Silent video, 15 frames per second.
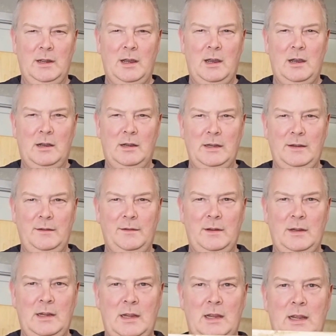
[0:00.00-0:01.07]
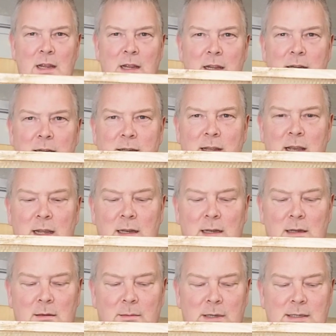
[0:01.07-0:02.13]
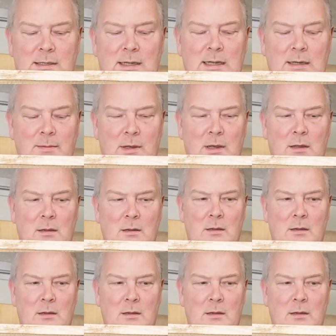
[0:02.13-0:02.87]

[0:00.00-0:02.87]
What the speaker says: hive is that little bit deeper.